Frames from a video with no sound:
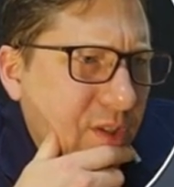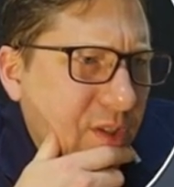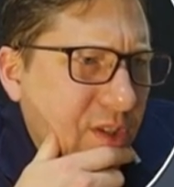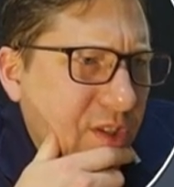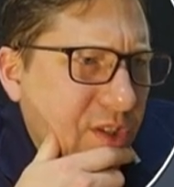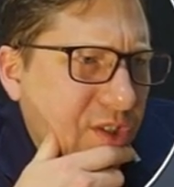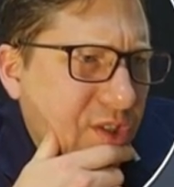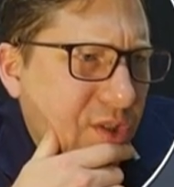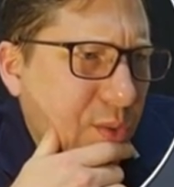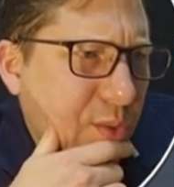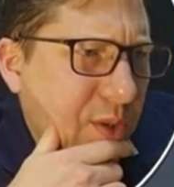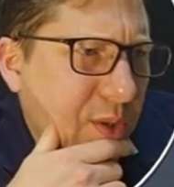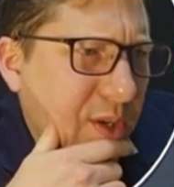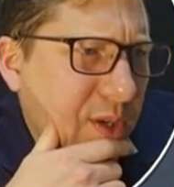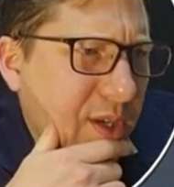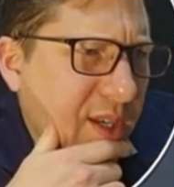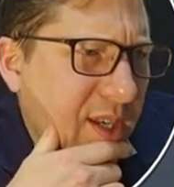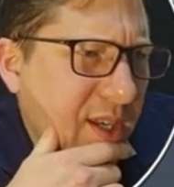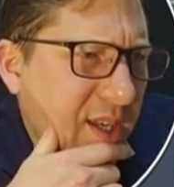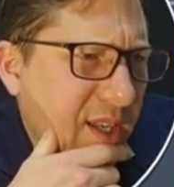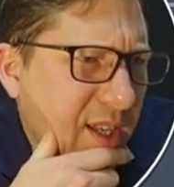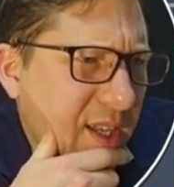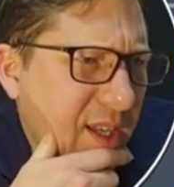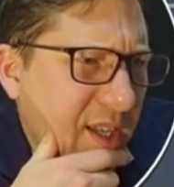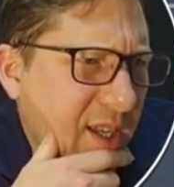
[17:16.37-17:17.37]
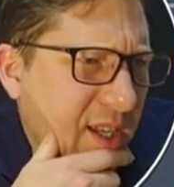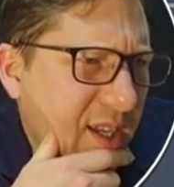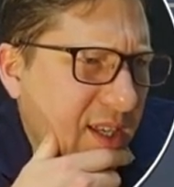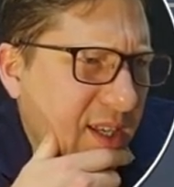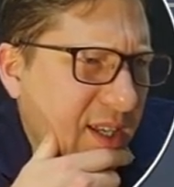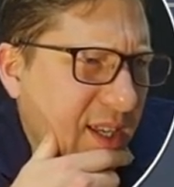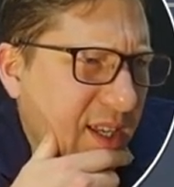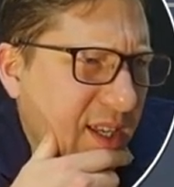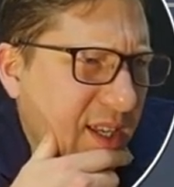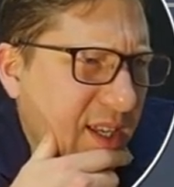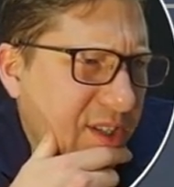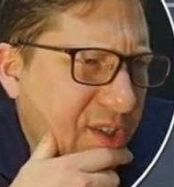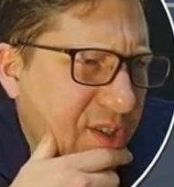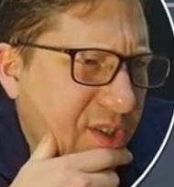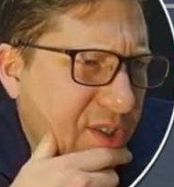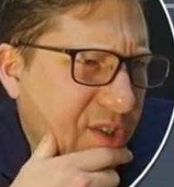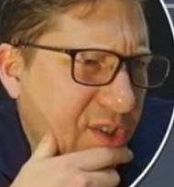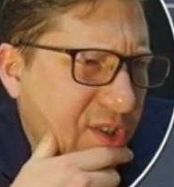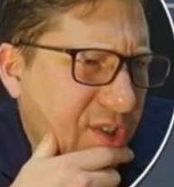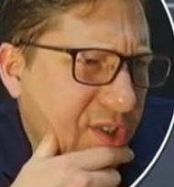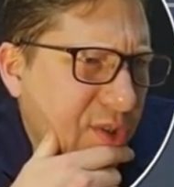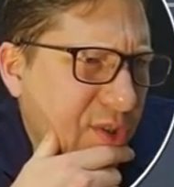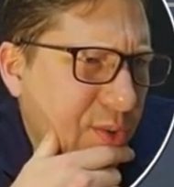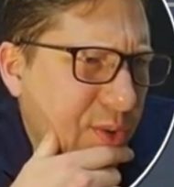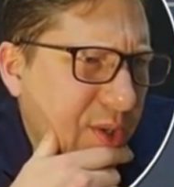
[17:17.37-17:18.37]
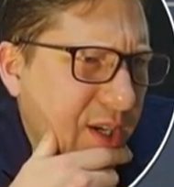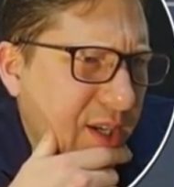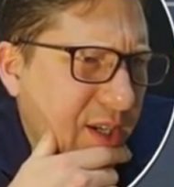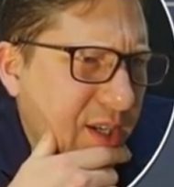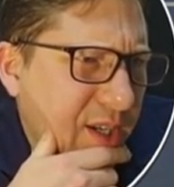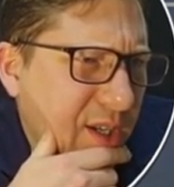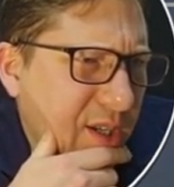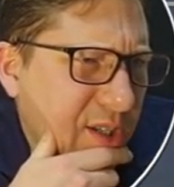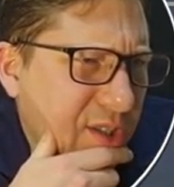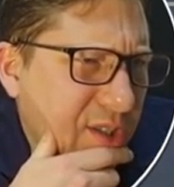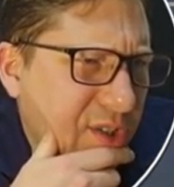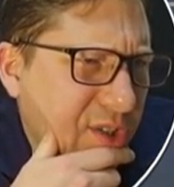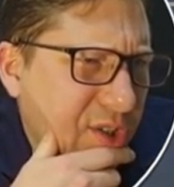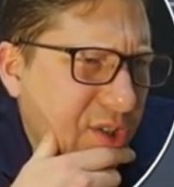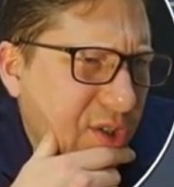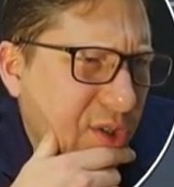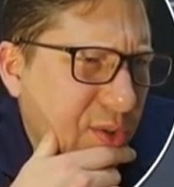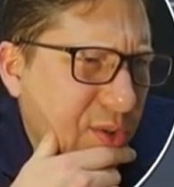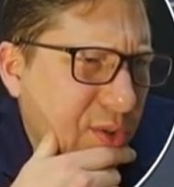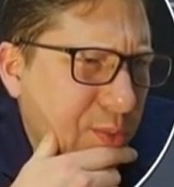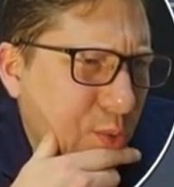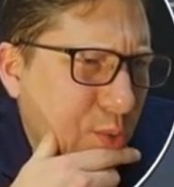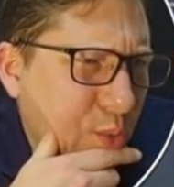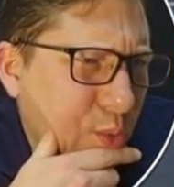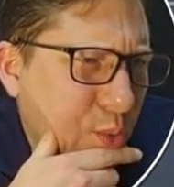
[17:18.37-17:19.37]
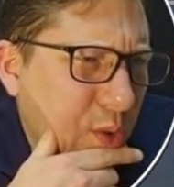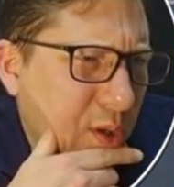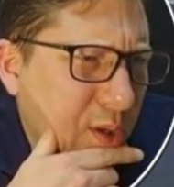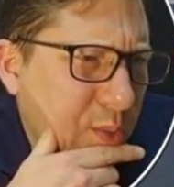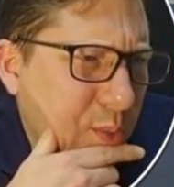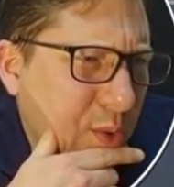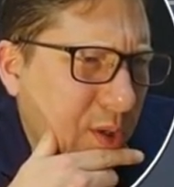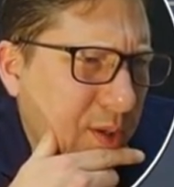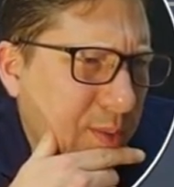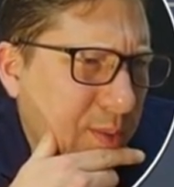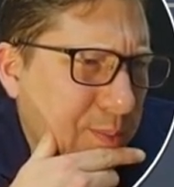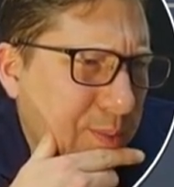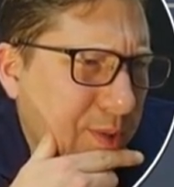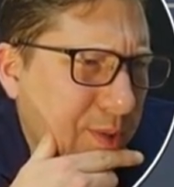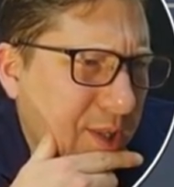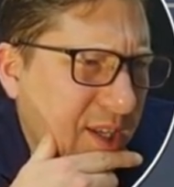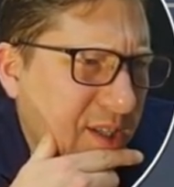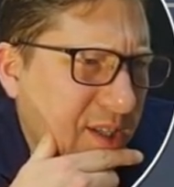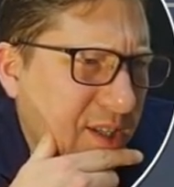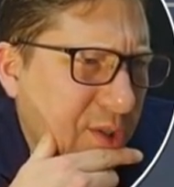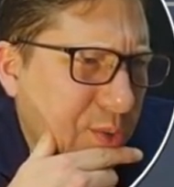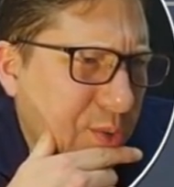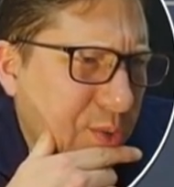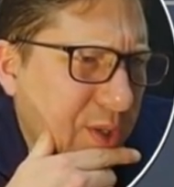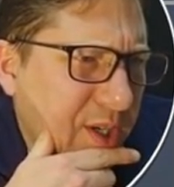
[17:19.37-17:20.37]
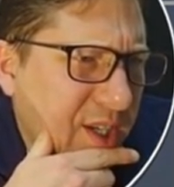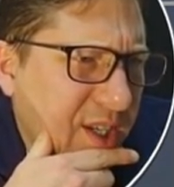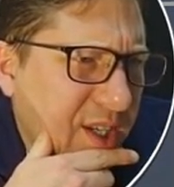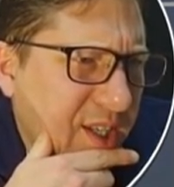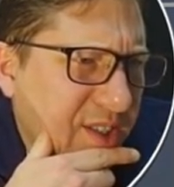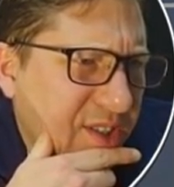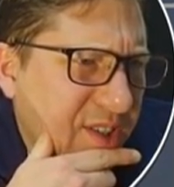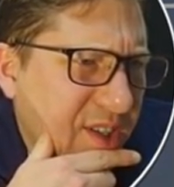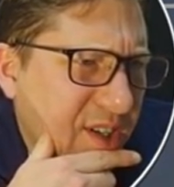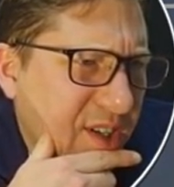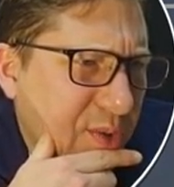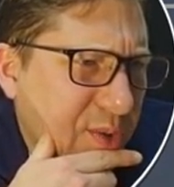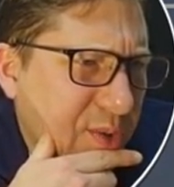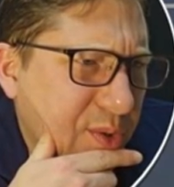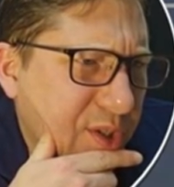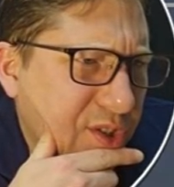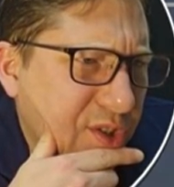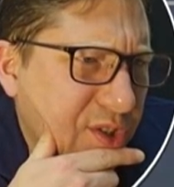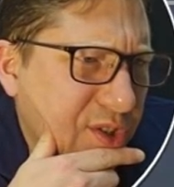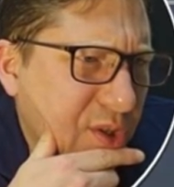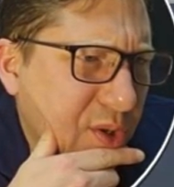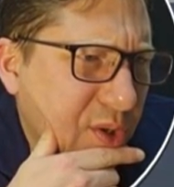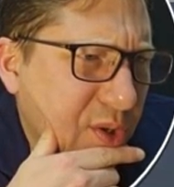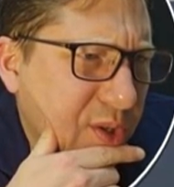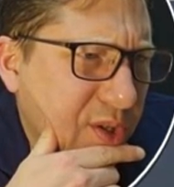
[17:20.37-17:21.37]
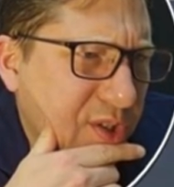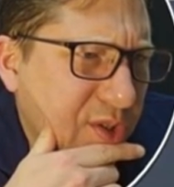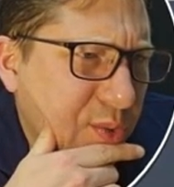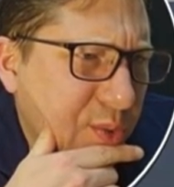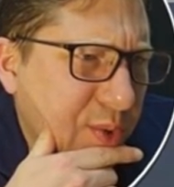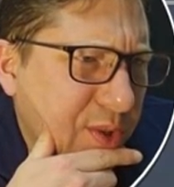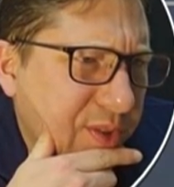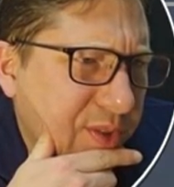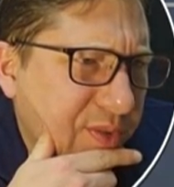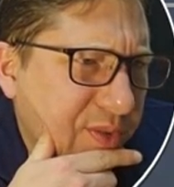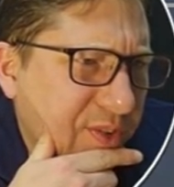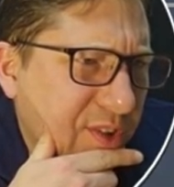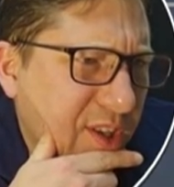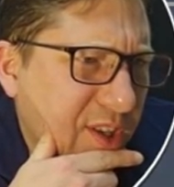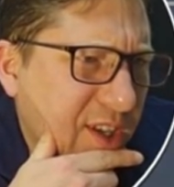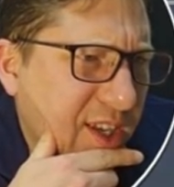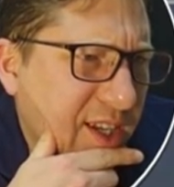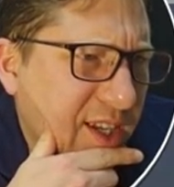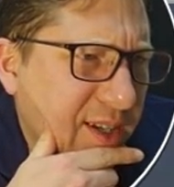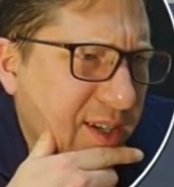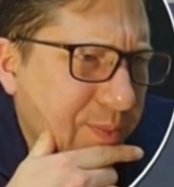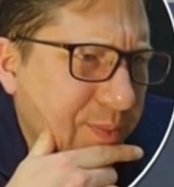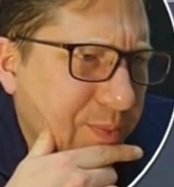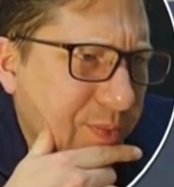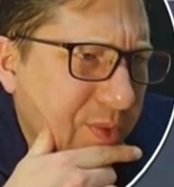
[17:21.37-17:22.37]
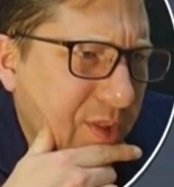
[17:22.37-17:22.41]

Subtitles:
So when it enters, create a 2/1/1 black and green insect creature tokens with flying.